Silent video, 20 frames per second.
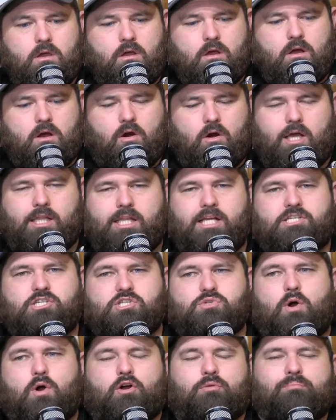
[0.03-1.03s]
All right,
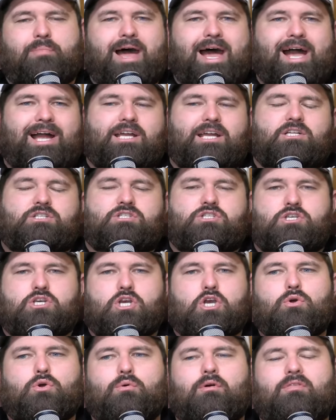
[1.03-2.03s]
legends, welcome back
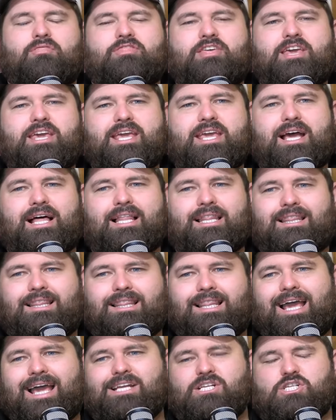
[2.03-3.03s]
to the
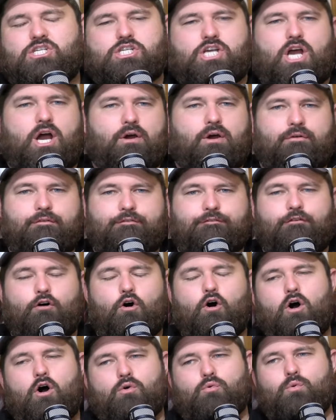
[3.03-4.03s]
late show
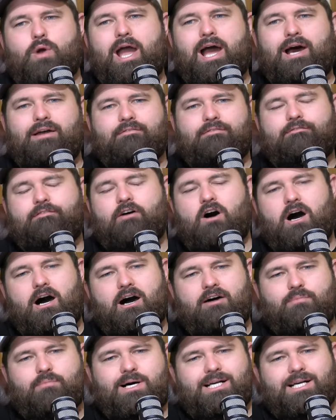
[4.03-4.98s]
for round five.